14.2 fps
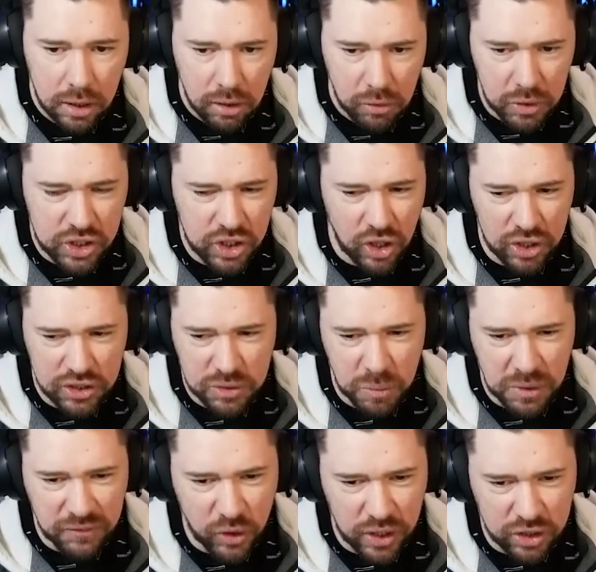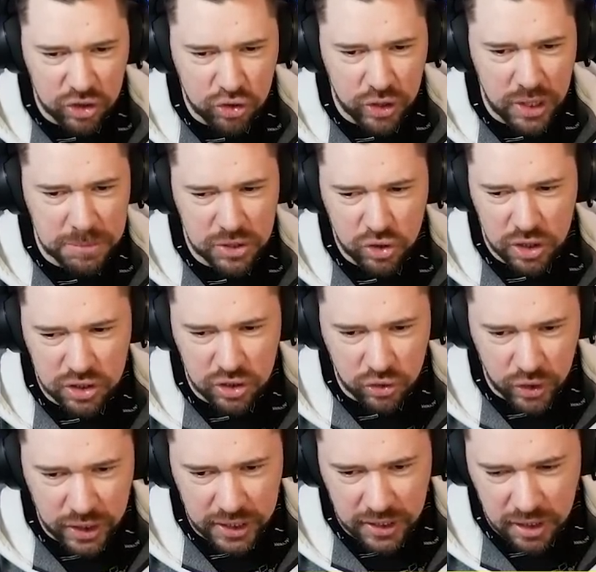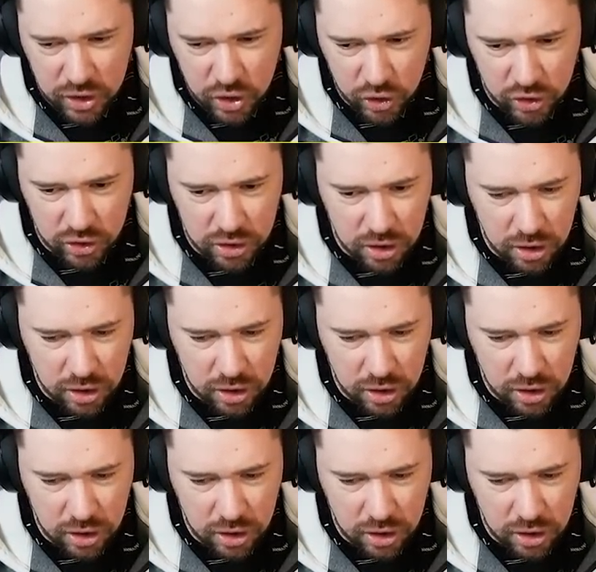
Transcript: Richarlison with the volley of dreams. I tried to green it and I couldn't.